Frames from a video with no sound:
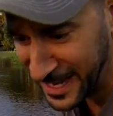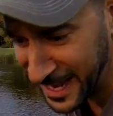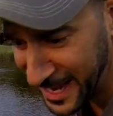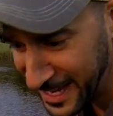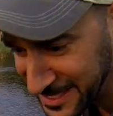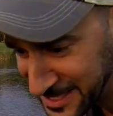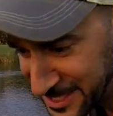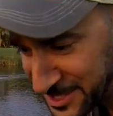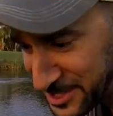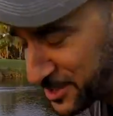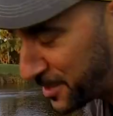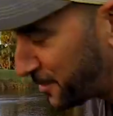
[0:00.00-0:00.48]

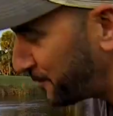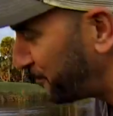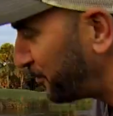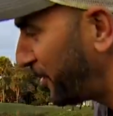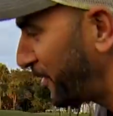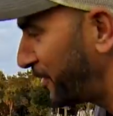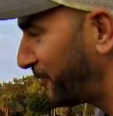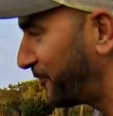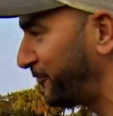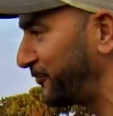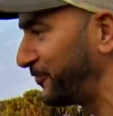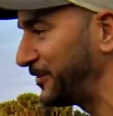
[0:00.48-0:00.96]
guys. I should have
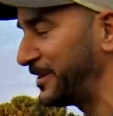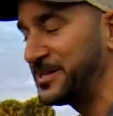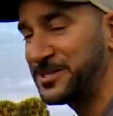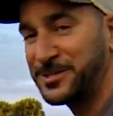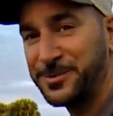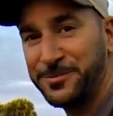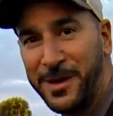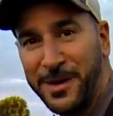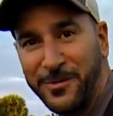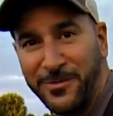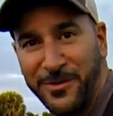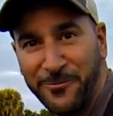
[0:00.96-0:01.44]
brought a
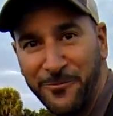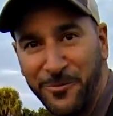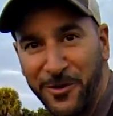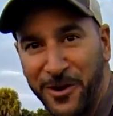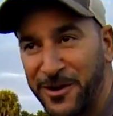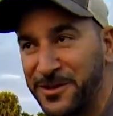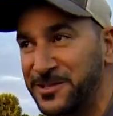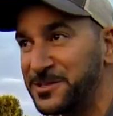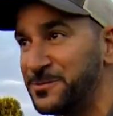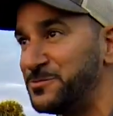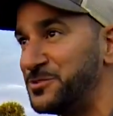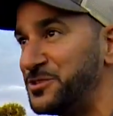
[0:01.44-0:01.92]
fleece or maybe even
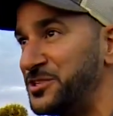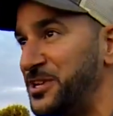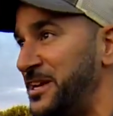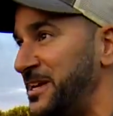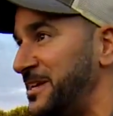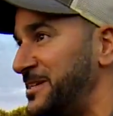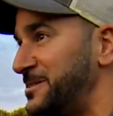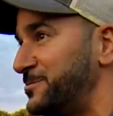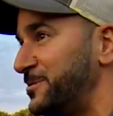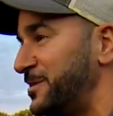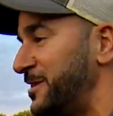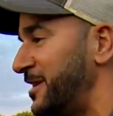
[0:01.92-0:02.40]
put on some
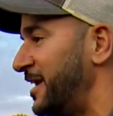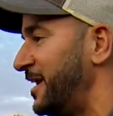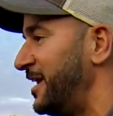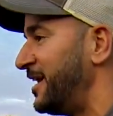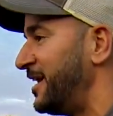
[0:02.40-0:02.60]
jeans, but